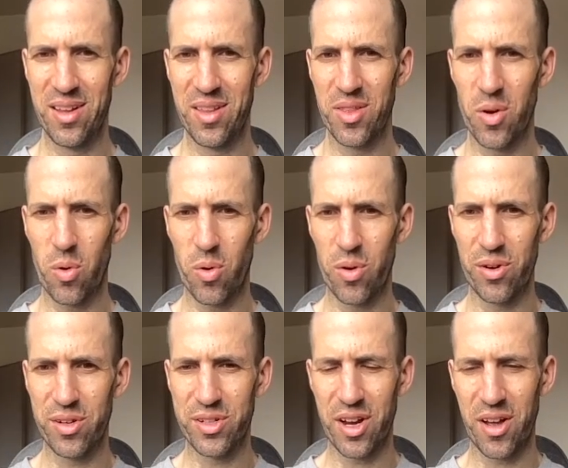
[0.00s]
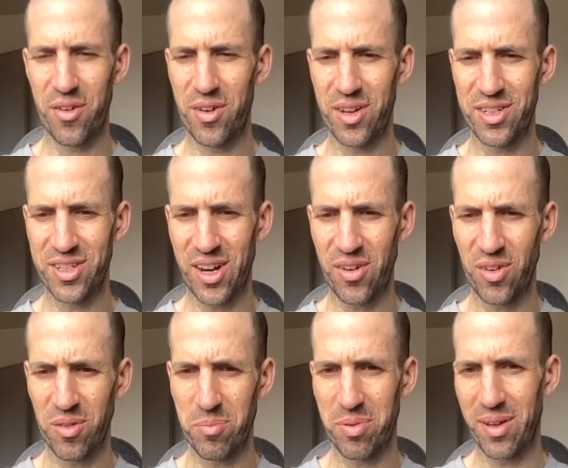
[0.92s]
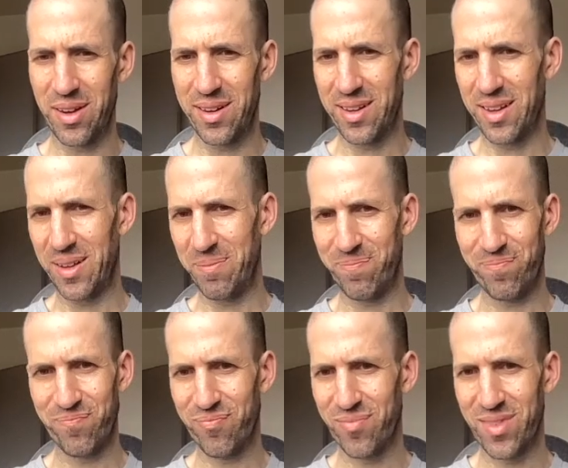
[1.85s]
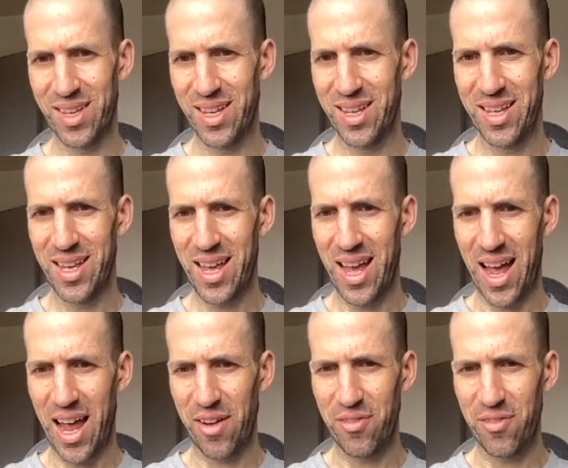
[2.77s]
the horror genre in general, but um, I've